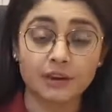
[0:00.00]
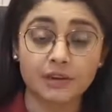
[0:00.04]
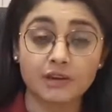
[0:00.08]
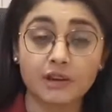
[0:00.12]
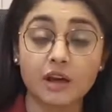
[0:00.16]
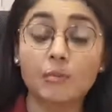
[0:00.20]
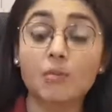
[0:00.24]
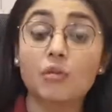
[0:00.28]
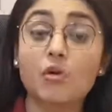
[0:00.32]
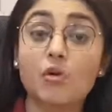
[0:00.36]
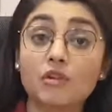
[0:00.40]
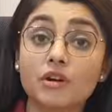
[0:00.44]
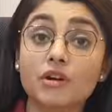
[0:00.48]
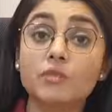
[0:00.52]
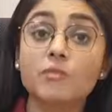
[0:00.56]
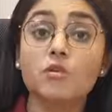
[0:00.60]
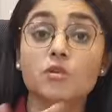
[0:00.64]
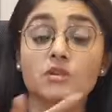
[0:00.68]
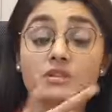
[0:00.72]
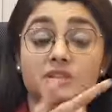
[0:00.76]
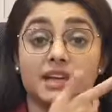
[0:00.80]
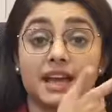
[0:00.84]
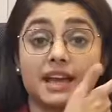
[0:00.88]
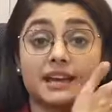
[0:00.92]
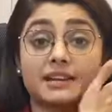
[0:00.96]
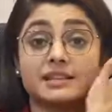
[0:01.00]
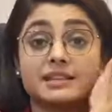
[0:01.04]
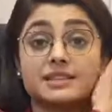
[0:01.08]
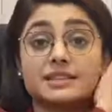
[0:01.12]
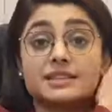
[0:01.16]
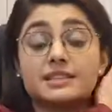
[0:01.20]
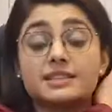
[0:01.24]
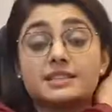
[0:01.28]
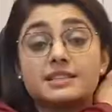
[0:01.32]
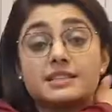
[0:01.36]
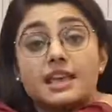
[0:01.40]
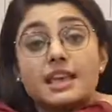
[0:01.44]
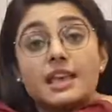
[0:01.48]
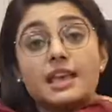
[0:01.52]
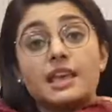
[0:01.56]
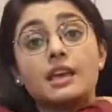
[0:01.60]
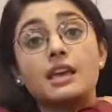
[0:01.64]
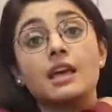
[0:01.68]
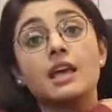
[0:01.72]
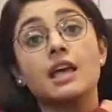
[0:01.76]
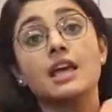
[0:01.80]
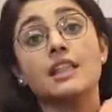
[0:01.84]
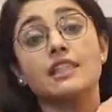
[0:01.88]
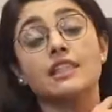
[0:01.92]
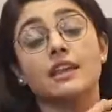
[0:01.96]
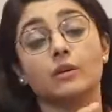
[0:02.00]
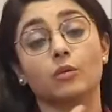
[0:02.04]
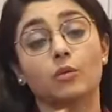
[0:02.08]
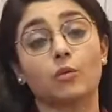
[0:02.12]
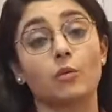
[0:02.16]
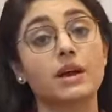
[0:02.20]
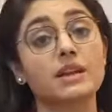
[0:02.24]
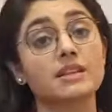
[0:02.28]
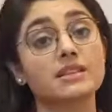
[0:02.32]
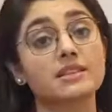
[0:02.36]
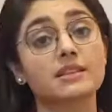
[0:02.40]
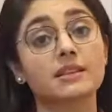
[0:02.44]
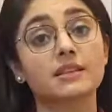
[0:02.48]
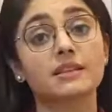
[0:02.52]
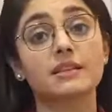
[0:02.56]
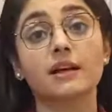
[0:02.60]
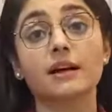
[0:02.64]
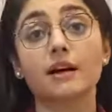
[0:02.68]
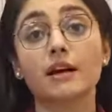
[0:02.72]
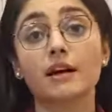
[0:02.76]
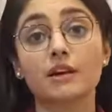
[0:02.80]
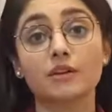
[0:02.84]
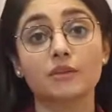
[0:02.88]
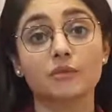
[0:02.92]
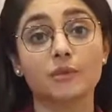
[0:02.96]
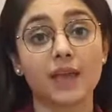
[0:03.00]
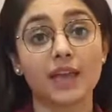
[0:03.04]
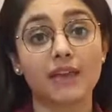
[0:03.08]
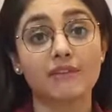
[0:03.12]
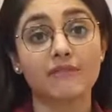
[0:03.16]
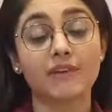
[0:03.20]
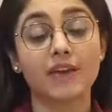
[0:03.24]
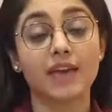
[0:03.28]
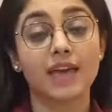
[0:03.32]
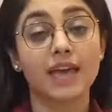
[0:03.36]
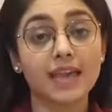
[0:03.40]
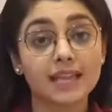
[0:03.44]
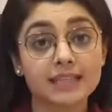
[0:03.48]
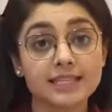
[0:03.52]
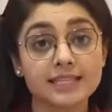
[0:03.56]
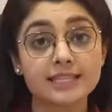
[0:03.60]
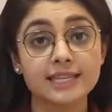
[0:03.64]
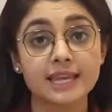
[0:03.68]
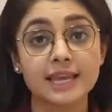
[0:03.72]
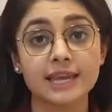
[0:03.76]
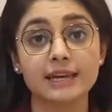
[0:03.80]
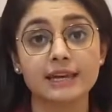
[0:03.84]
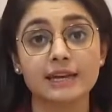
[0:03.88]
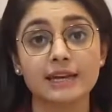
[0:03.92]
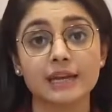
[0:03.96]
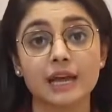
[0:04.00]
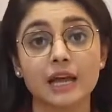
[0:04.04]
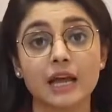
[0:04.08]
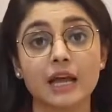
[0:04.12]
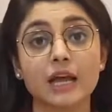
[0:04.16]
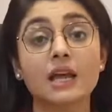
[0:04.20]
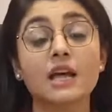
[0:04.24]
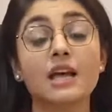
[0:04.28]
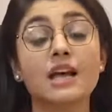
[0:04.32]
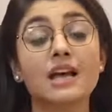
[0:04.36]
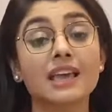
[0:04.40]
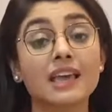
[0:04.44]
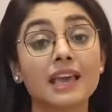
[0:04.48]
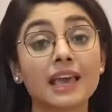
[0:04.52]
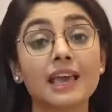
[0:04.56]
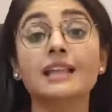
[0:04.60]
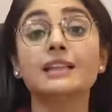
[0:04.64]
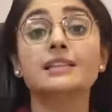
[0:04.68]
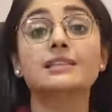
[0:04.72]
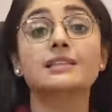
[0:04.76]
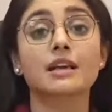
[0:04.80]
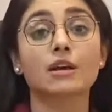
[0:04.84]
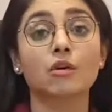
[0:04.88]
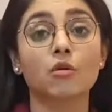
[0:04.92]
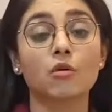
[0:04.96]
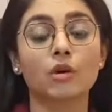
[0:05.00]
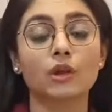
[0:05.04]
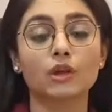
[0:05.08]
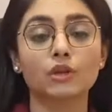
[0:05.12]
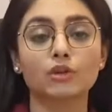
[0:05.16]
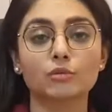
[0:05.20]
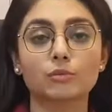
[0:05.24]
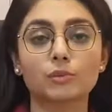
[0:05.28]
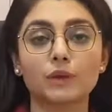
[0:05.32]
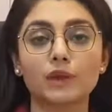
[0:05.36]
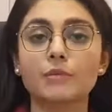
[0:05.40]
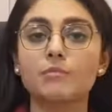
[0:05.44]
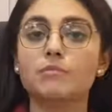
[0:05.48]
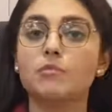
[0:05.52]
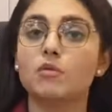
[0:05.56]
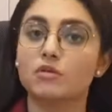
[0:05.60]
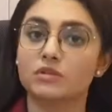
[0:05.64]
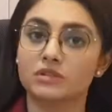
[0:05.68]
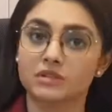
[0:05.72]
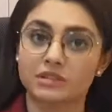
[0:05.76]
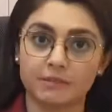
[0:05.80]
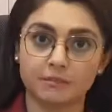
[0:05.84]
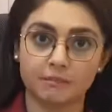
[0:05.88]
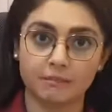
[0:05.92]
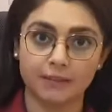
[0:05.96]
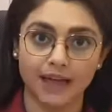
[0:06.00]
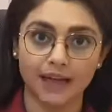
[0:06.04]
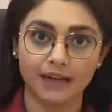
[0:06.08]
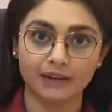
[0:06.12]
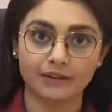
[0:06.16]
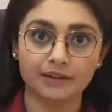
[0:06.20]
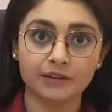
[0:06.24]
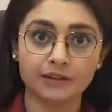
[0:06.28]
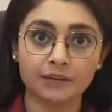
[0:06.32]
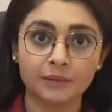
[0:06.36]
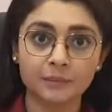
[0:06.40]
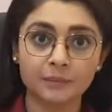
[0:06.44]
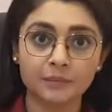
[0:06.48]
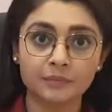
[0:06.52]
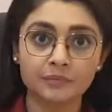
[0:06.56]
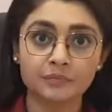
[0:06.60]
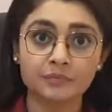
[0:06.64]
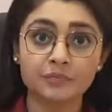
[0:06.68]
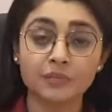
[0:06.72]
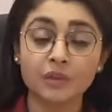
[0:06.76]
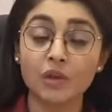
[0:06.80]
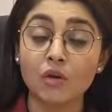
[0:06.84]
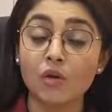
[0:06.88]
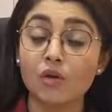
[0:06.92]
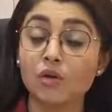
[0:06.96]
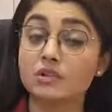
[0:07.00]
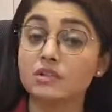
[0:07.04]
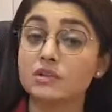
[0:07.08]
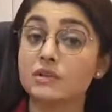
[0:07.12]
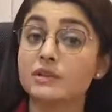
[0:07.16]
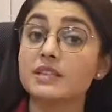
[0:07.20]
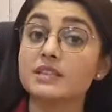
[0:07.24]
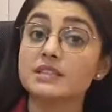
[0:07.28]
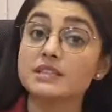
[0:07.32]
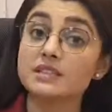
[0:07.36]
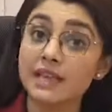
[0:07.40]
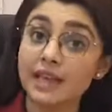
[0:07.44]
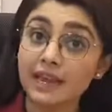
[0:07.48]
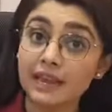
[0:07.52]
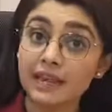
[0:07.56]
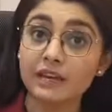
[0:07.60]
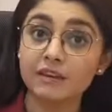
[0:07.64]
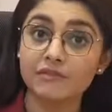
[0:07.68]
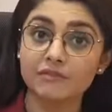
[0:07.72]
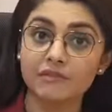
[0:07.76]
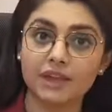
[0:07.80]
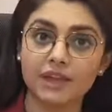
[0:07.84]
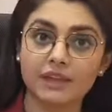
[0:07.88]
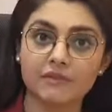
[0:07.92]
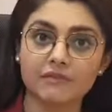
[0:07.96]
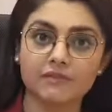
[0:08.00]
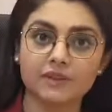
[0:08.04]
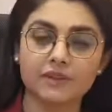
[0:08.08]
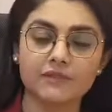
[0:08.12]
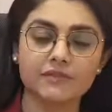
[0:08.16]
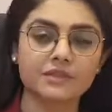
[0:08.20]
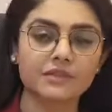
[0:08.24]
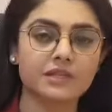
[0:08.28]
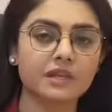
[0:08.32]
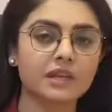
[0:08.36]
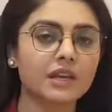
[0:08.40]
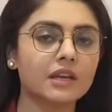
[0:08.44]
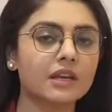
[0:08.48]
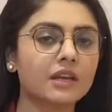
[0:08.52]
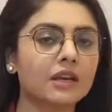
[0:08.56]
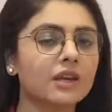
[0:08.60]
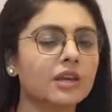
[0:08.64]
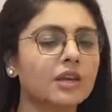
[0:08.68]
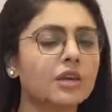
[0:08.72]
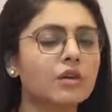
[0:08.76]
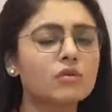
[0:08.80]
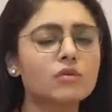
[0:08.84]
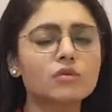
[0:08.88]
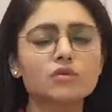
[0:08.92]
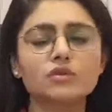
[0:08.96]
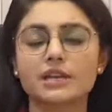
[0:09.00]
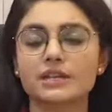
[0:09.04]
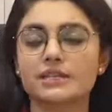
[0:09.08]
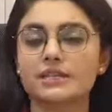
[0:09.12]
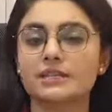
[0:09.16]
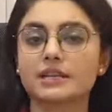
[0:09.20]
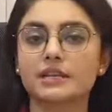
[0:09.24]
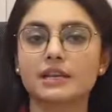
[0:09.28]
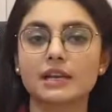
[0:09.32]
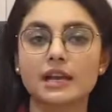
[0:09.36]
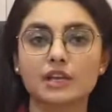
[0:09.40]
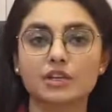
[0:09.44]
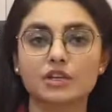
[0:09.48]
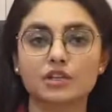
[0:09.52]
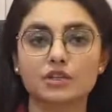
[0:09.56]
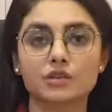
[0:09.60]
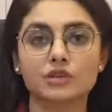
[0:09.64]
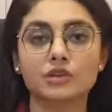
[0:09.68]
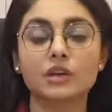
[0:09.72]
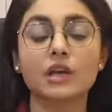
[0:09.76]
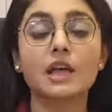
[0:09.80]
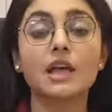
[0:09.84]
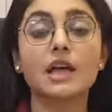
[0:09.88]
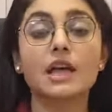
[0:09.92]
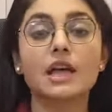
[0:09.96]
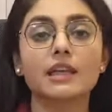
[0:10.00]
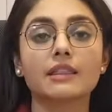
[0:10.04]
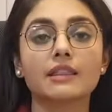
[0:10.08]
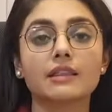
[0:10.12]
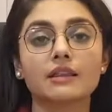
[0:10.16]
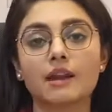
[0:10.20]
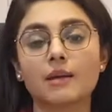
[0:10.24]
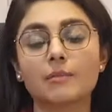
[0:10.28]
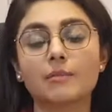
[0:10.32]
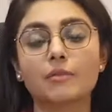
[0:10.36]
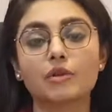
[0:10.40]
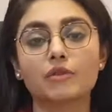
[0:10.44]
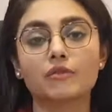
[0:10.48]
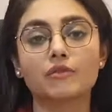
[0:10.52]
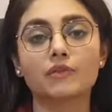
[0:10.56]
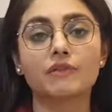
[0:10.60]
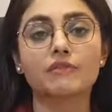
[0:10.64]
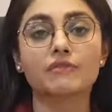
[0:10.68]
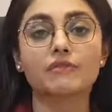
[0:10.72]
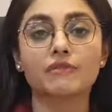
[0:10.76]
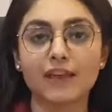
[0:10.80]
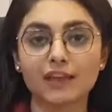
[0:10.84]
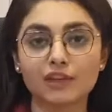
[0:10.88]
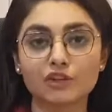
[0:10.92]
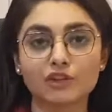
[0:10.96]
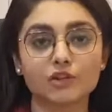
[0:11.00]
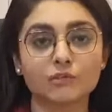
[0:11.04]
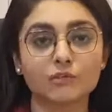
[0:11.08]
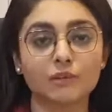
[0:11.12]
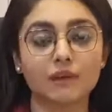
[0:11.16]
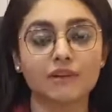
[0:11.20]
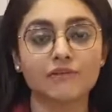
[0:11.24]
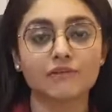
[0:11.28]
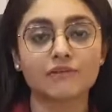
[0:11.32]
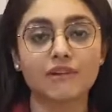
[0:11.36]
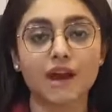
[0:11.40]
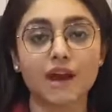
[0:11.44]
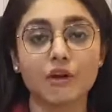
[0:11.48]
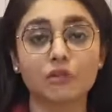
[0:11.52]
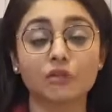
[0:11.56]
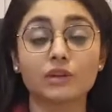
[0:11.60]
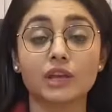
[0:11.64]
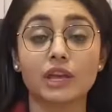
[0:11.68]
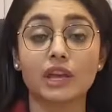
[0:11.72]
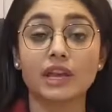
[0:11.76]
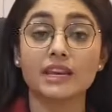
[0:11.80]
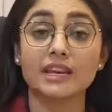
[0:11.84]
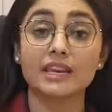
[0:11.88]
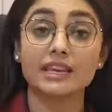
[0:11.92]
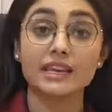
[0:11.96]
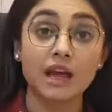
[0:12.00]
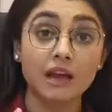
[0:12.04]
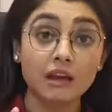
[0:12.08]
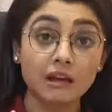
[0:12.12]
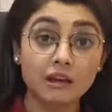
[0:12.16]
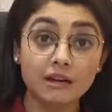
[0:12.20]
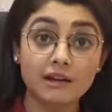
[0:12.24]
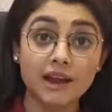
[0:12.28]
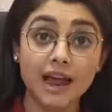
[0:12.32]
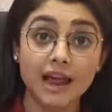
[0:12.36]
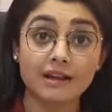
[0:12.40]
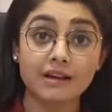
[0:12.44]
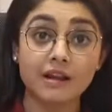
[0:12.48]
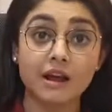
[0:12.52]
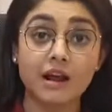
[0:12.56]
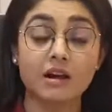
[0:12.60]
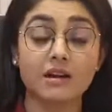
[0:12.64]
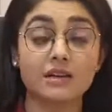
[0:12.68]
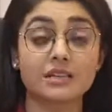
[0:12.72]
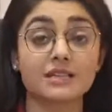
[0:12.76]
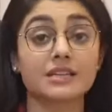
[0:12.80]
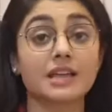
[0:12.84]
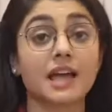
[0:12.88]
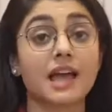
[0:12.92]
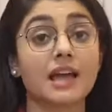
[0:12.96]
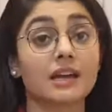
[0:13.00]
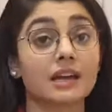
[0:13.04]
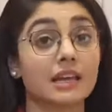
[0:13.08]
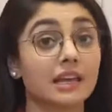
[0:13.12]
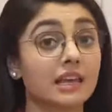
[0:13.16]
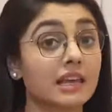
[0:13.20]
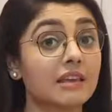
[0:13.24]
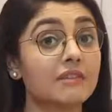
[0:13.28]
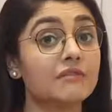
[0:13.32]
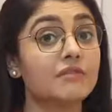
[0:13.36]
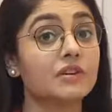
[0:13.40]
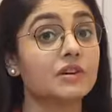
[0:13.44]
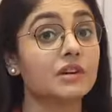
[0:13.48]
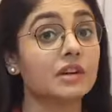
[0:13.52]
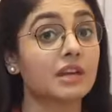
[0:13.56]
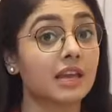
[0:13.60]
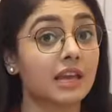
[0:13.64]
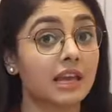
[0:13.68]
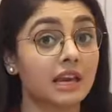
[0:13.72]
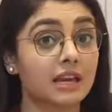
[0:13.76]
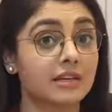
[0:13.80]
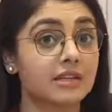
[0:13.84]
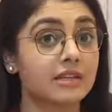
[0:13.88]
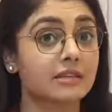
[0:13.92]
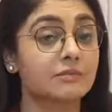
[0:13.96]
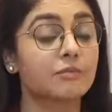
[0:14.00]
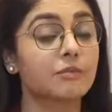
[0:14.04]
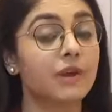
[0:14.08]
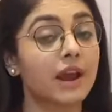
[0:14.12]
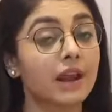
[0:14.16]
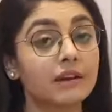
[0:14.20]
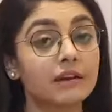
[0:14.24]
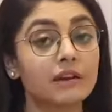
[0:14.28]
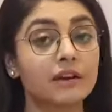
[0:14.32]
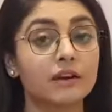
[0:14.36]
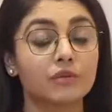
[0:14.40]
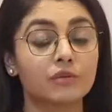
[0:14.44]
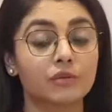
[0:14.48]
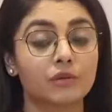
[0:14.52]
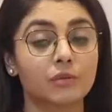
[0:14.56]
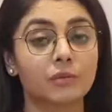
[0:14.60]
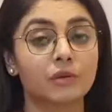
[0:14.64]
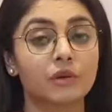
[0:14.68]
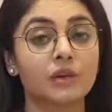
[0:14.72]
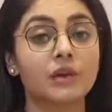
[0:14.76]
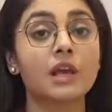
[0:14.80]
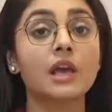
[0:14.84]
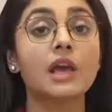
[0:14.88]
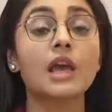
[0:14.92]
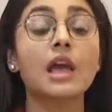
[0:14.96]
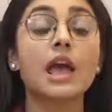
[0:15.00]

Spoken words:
Now, more and more scientists are saying that once the third wave hits India, kids are going to be most impacted. Also, in the second wave, we've seen a huge escalation in the number of infection being found in younger adults and even kids, pregnant women